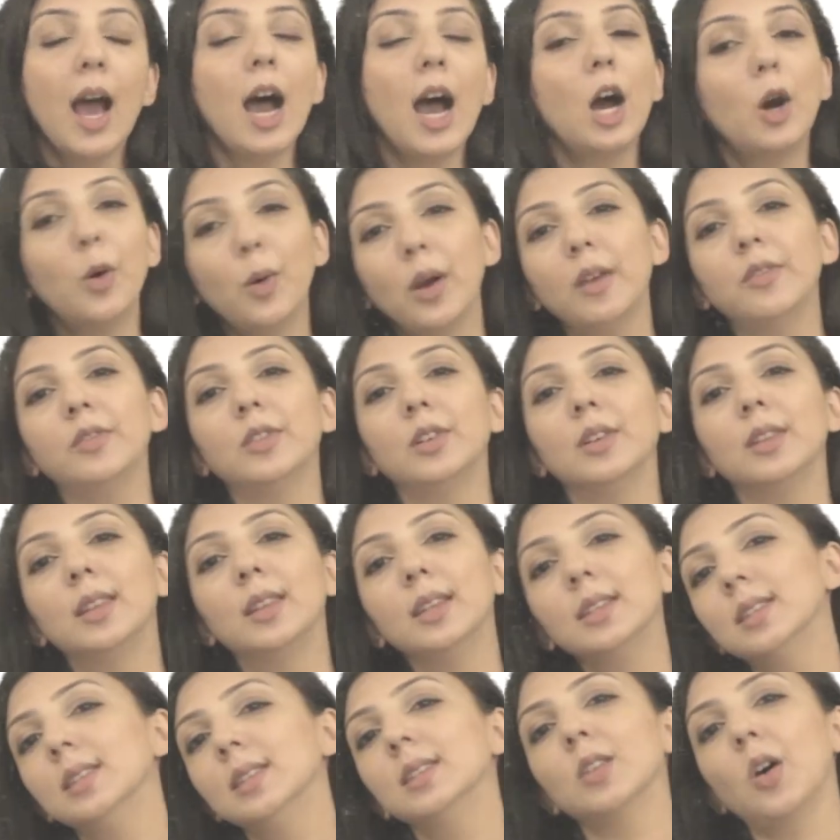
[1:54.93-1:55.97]
However,
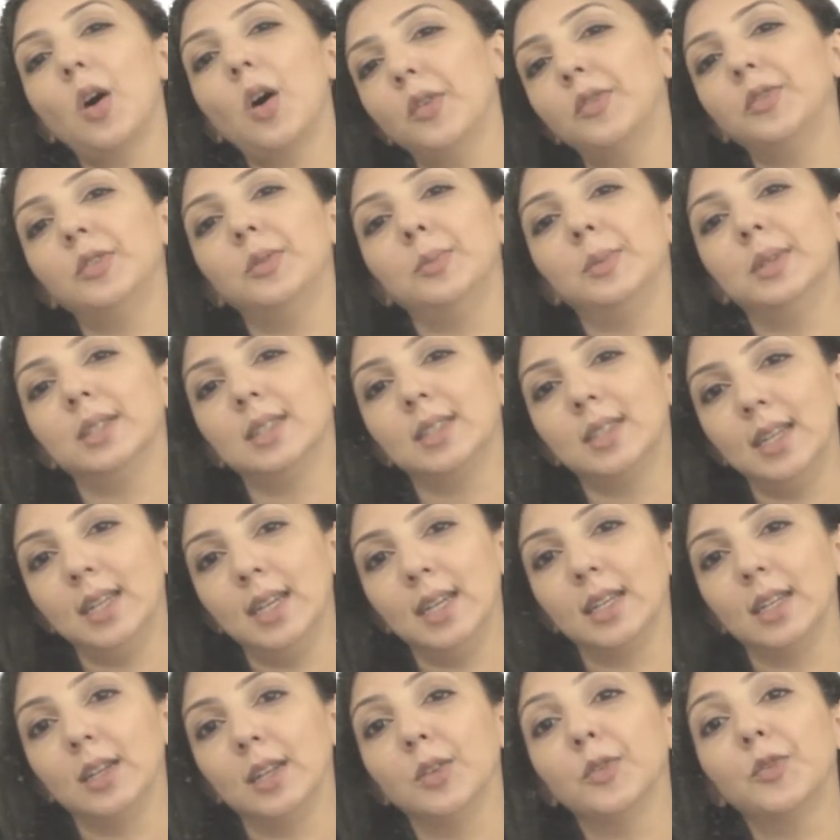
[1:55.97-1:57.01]
this is often
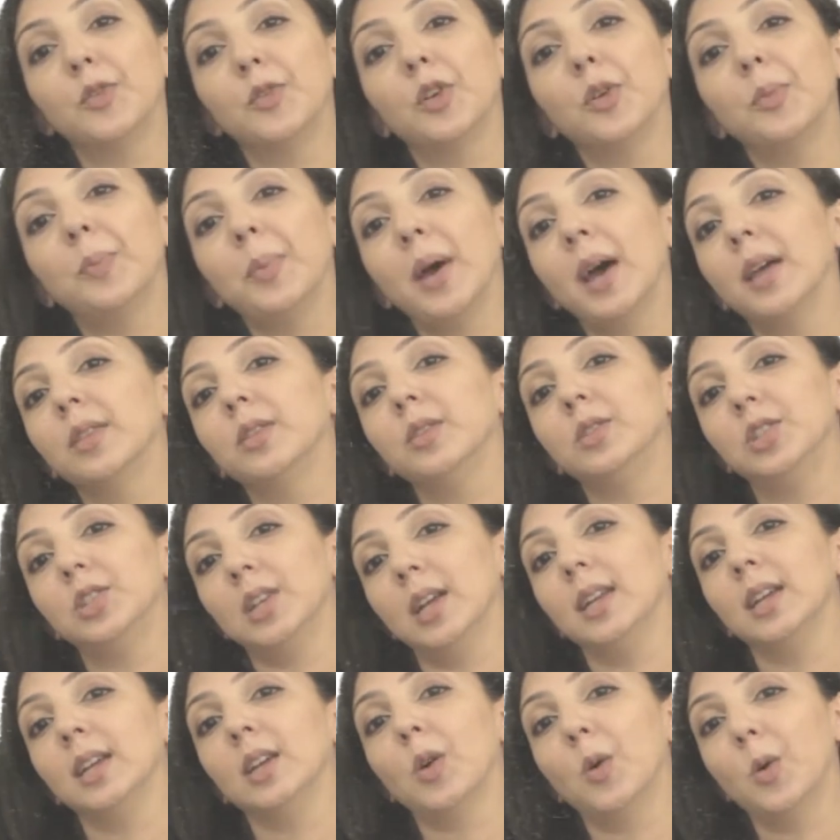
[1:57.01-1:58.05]
mistaken for a
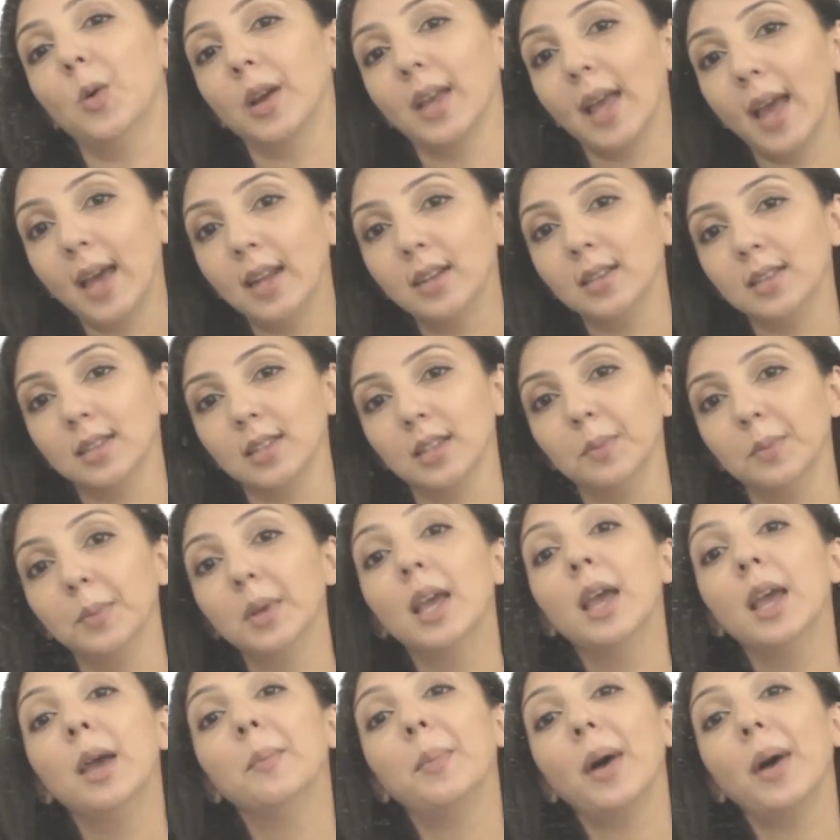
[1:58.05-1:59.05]
pathogenic organism